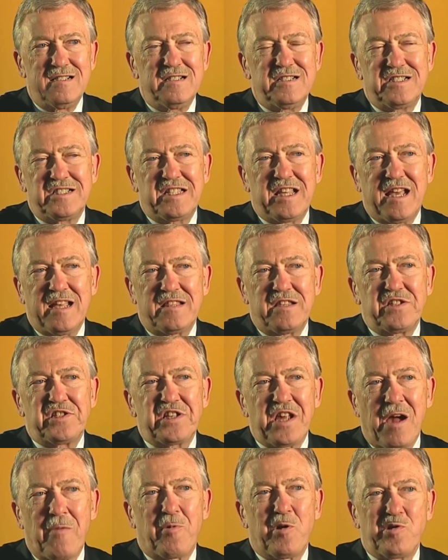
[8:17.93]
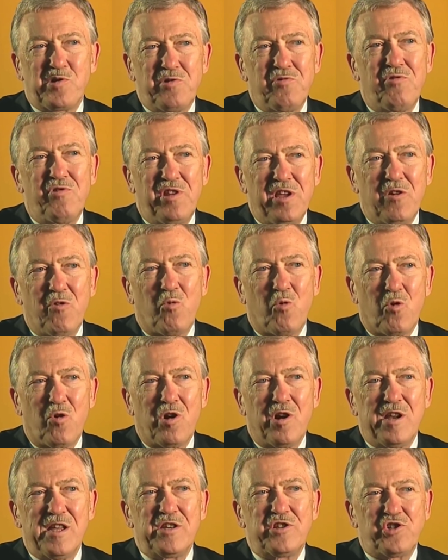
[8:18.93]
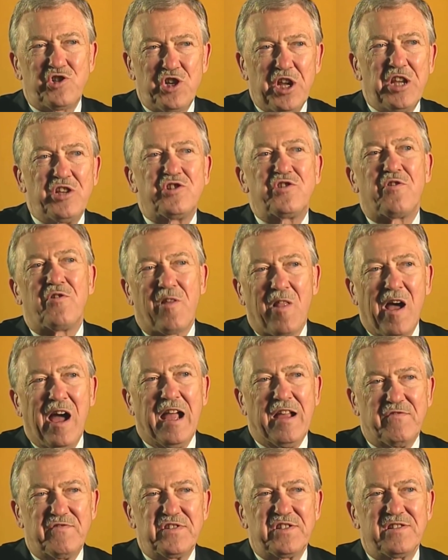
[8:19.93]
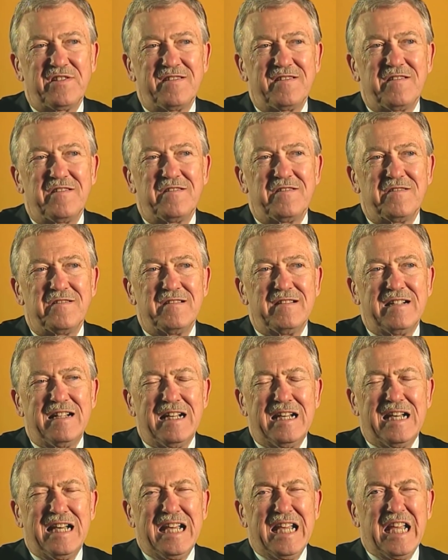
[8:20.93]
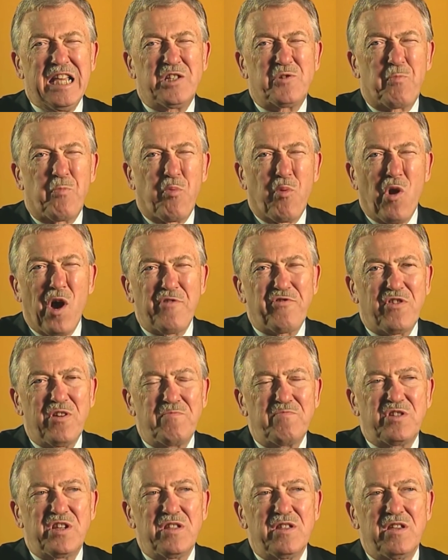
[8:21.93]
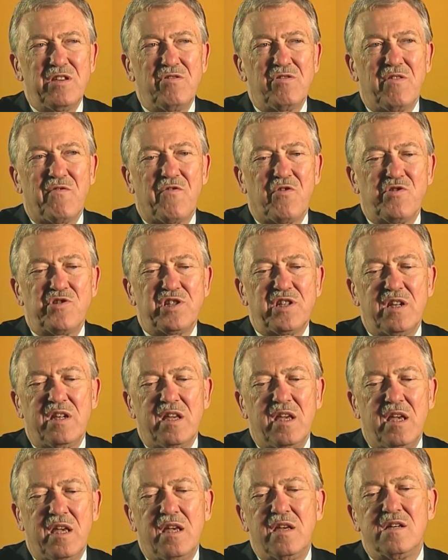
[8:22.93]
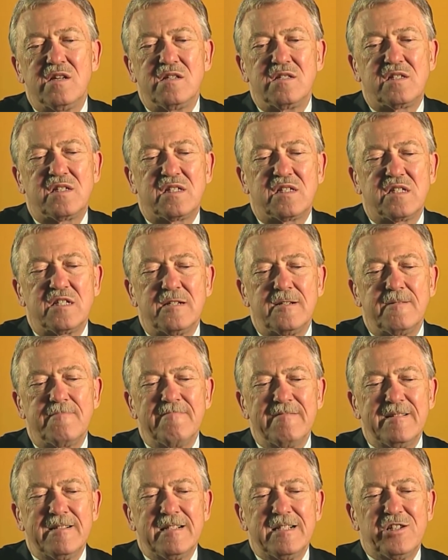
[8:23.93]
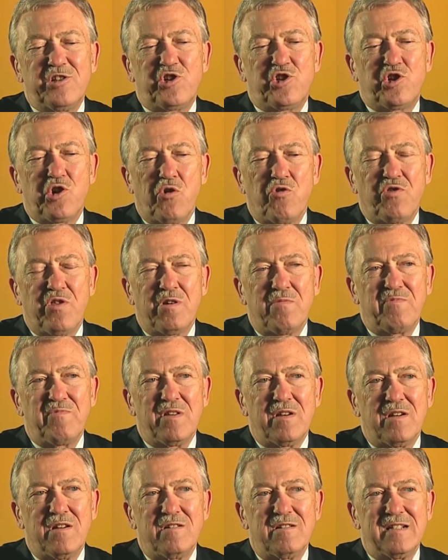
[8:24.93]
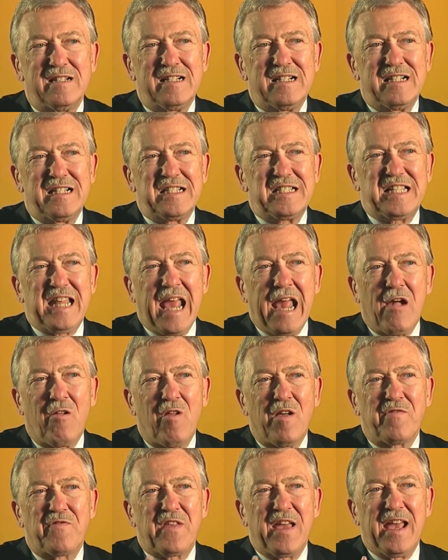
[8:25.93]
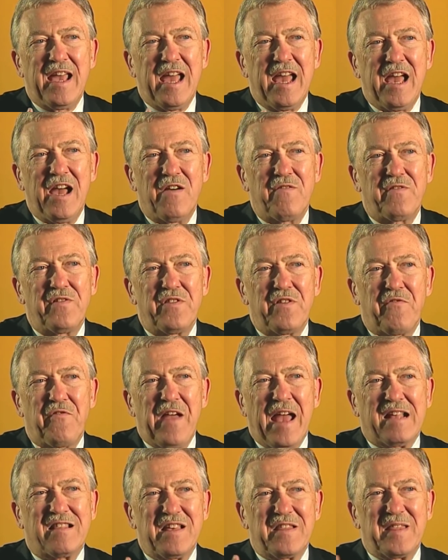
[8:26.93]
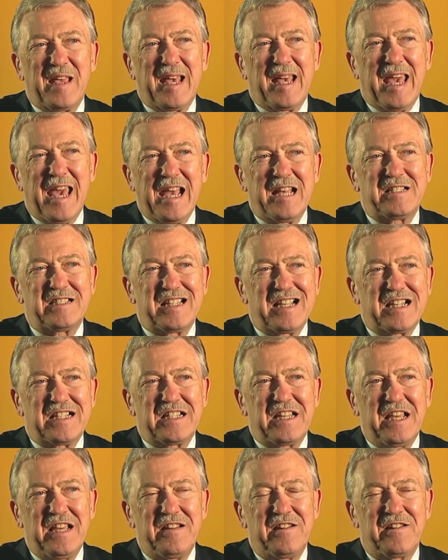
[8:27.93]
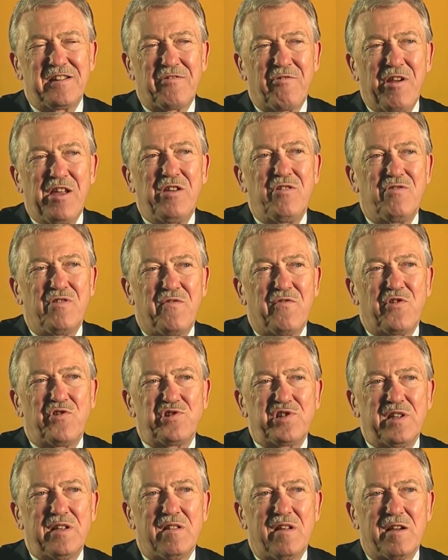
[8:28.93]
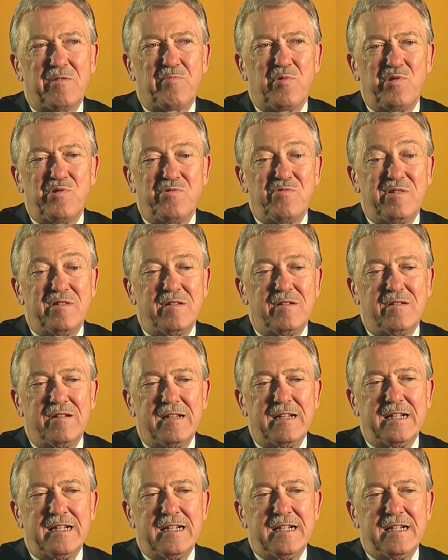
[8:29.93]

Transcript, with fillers: is that this Opportunity Award has changed their lives. Uh, it's brought them to the university, it's uh, showed them the talent they have and the fact that they can succeed at a great university like Purdue, and they're